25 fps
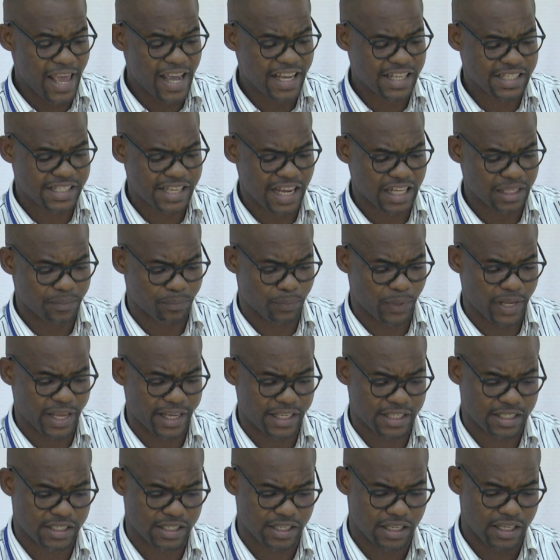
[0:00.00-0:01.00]
exact
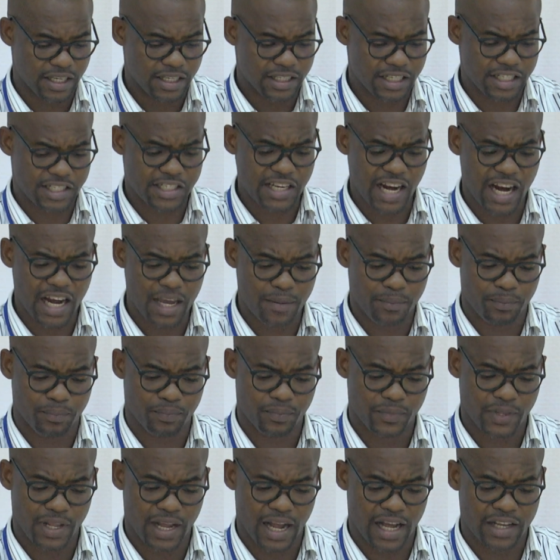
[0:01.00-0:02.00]
place, the time,